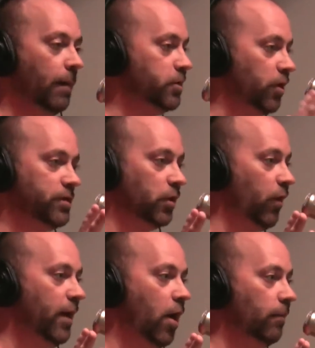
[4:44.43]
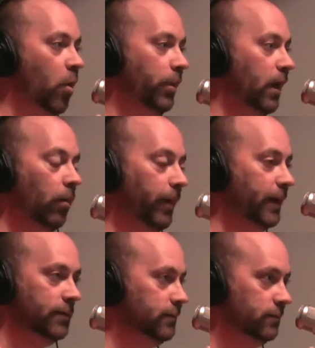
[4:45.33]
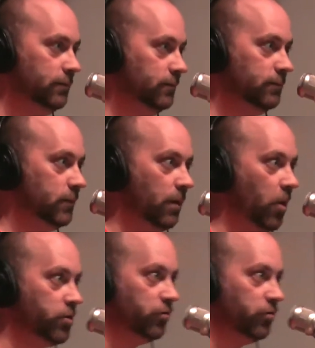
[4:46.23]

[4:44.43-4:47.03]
I'm sure it's a great automobile, but commercial